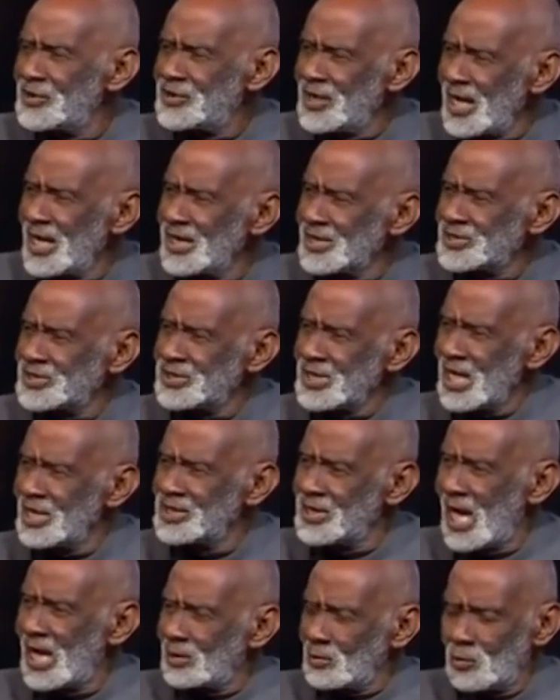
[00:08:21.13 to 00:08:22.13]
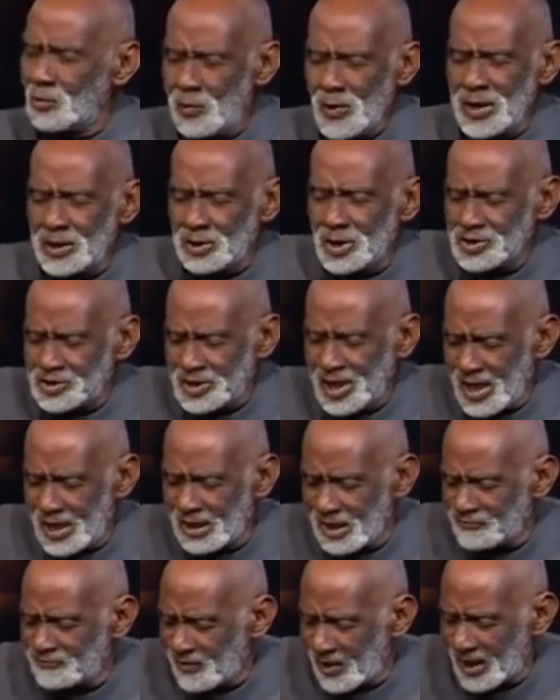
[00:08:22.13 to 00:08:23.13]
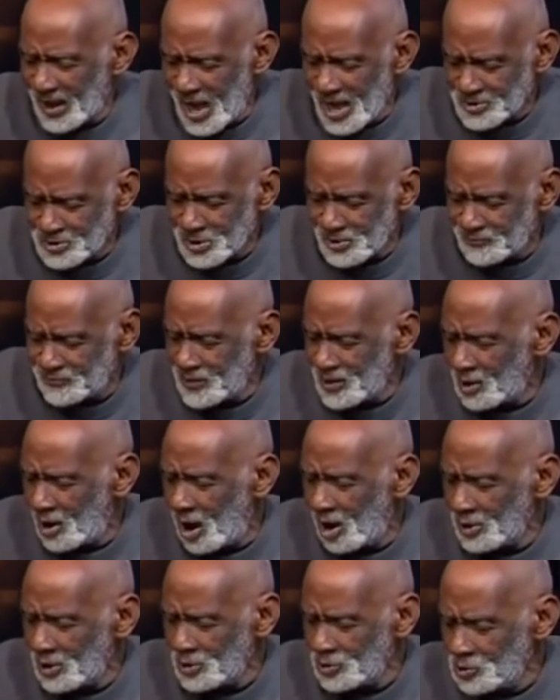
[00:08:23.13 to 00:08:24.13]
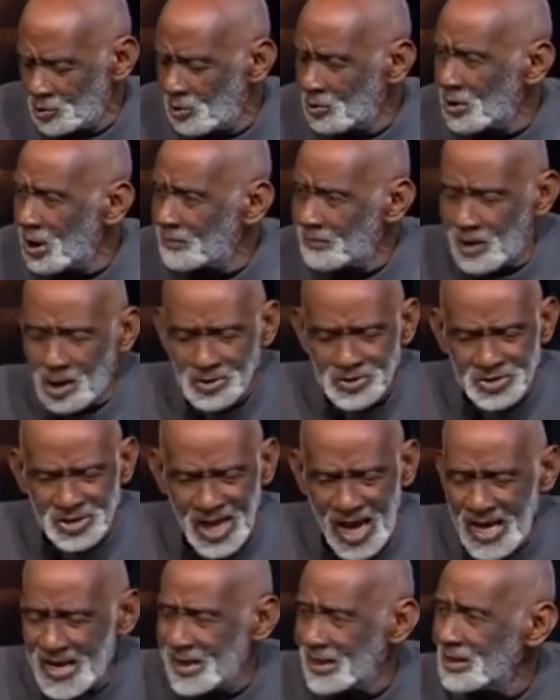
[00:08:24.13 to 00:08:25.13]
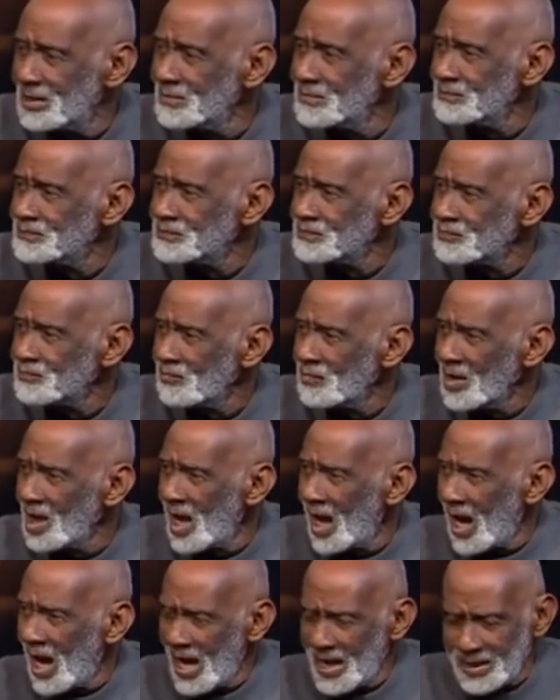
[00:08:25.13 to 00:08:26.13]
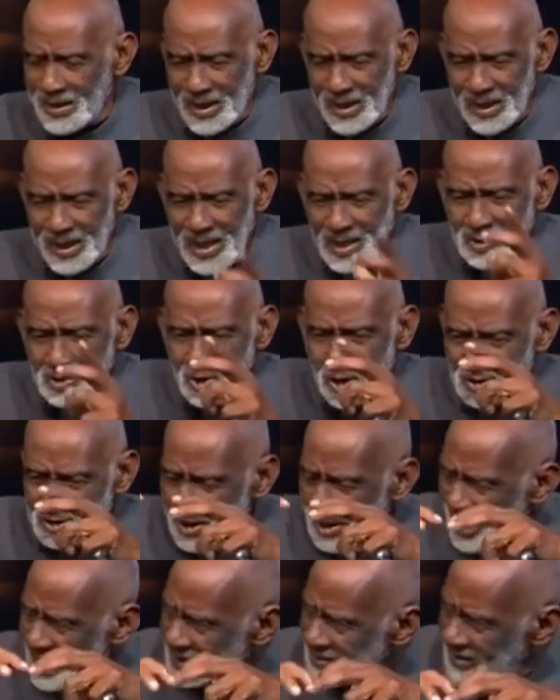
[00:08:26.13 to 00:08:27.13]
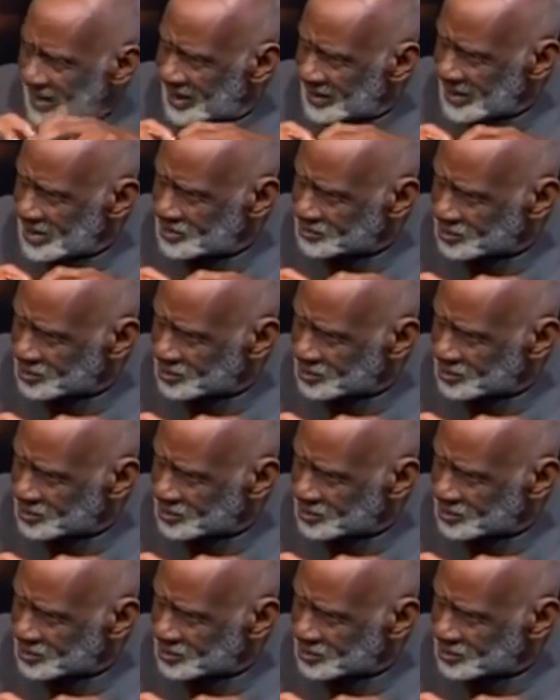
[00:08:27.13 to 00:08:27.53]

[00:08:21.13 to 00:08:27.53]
think that we could take a philosophy out of Europe or China and inculcate that